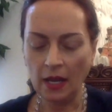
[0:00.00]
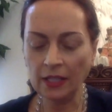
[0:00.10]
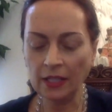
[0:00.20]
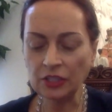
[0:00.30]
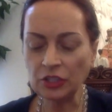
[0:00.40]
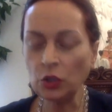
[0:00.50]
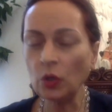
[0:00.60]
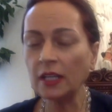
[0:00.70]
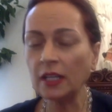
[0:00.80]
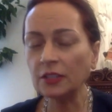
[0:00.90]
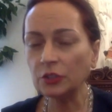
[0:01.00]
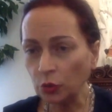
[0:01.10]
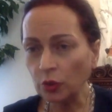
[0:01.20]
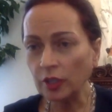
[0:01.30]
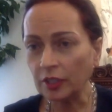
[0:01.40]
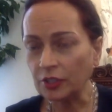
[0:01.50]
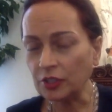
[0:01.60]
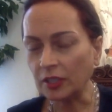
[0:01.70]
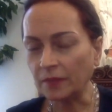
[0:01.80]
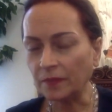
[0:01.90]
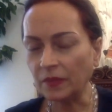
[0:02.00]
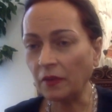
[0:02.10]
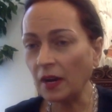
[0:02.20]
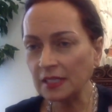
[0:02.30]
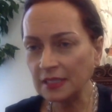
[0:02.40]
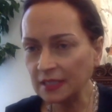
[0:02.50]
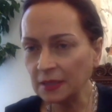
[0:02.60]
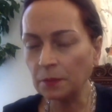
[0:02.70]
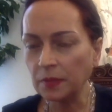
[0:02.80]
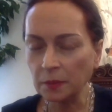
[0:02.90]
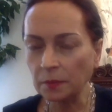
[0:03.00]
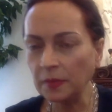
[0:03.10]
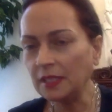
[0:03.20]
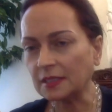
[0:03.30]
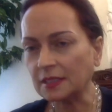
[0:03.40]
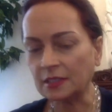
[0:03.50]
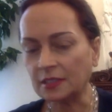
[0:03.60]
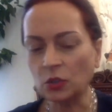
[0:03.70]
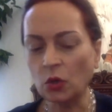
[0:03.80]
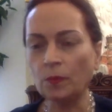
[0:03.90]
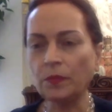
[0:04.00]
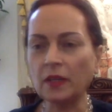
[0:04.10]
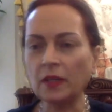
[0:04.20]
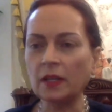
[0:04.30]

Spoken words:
And you can do it via simple means. So